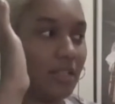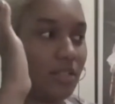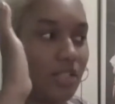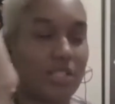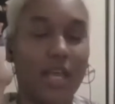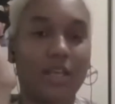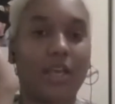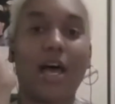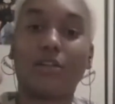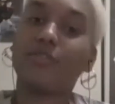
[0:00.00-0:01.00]
just like
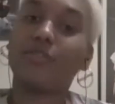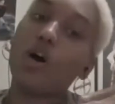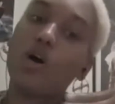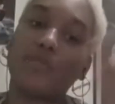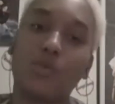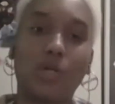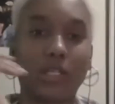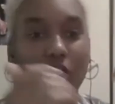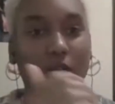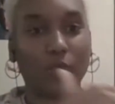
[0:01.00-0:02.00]
kind of flow, if you want a
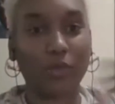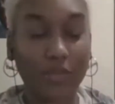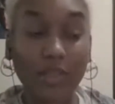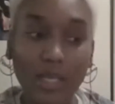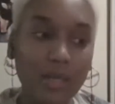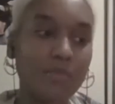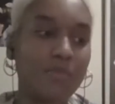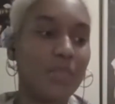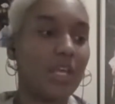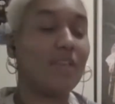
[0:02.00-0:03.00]
general theme,
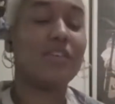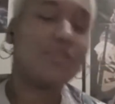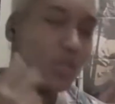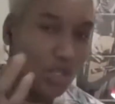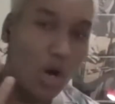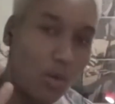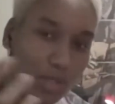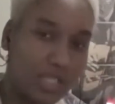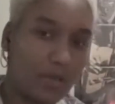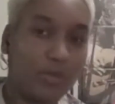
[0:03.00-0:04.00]
even if you don't
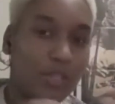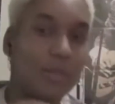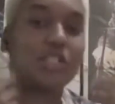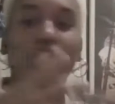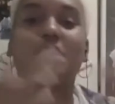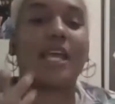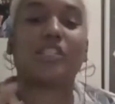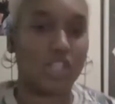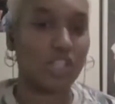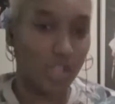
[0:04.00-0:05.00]
want a general theme, it just
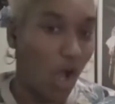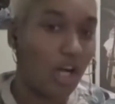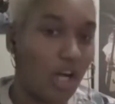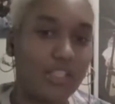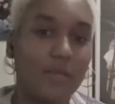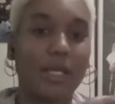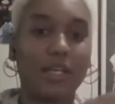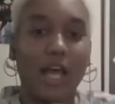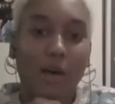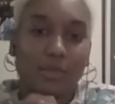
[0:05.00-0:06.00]
takes long to make an
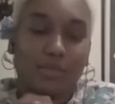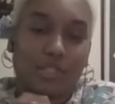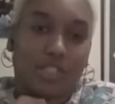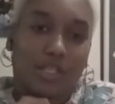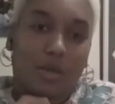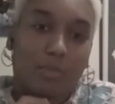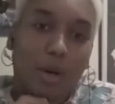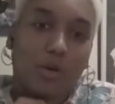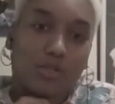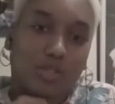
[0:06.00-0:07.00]
album, to just
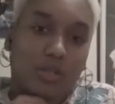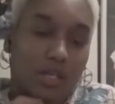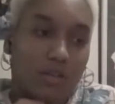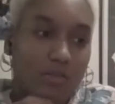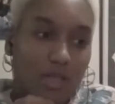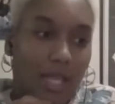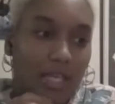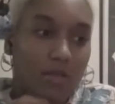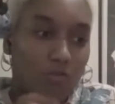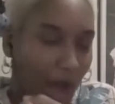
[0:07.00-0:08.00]
compose, like
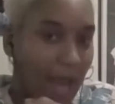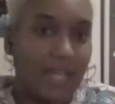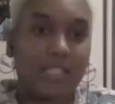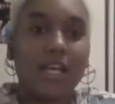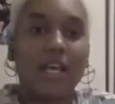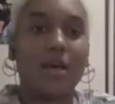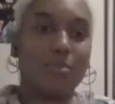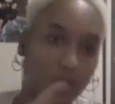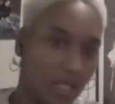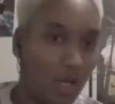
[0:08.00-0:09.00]
write,
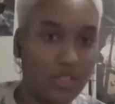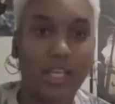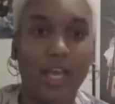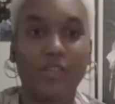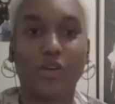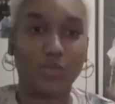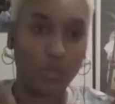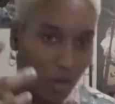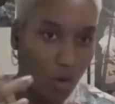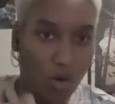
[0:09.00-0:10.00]
put it all together,
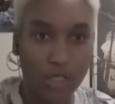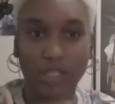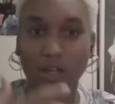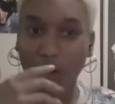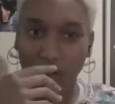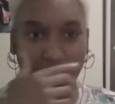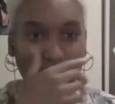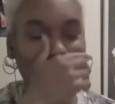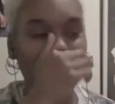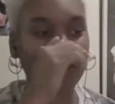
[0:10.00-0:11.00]
record, and all that
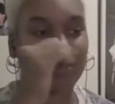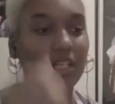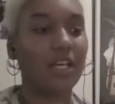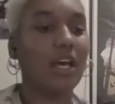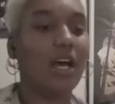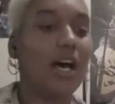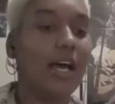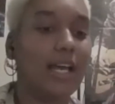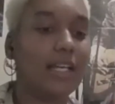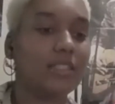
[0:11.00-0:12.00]
stuff.
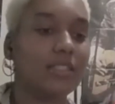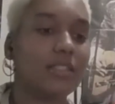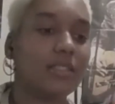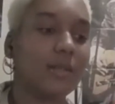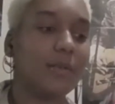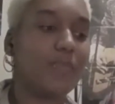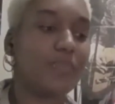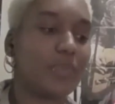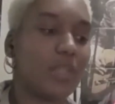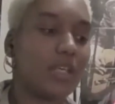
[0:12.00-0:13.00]
And
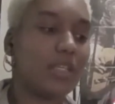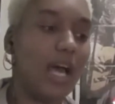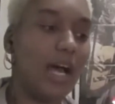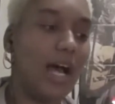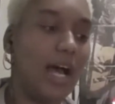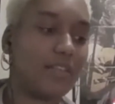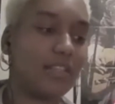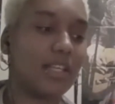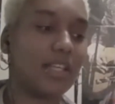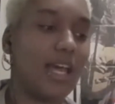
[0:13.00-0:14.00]
yeah, I think
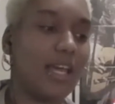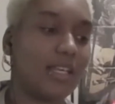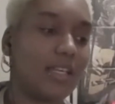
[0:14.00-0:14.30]
that like